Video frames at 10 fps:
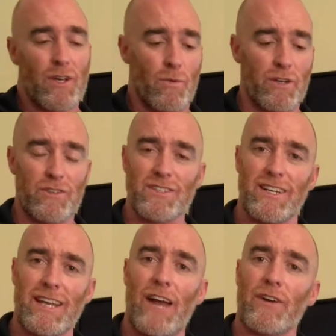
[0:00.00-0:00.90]
which is a
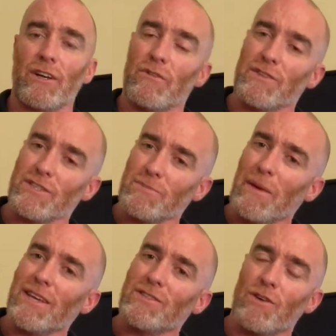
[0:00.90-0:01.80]
narrowing of the
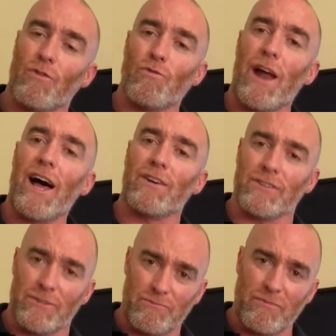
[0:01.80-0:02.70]
space
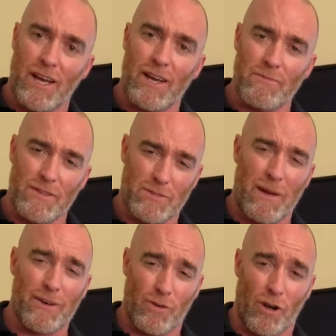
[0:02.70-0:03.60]
around the
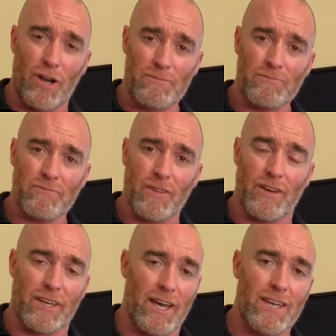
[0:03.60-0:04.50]
spinal column,
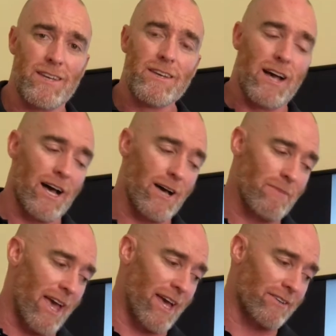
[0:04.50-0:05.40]
okay?
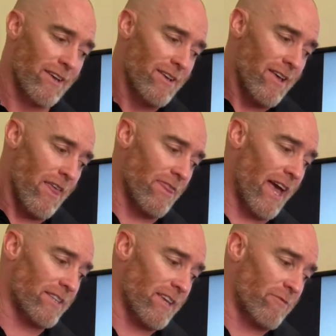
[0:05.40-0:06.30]
And
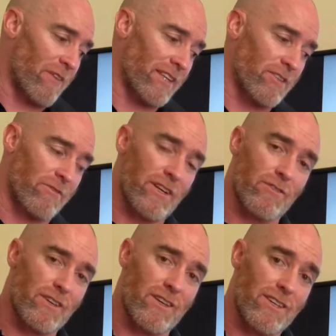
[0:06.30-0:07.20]
that effectively
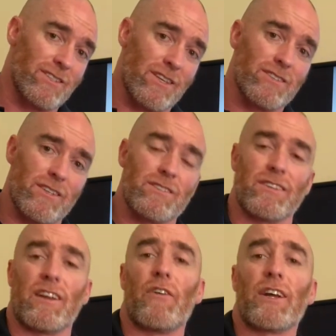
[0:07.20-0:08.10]
is a
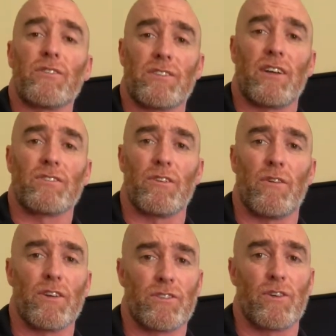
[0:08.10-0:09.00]
direct result of
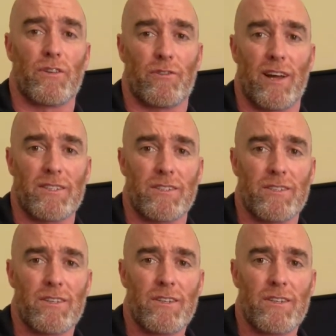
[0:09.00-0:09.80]
osteoarthritis.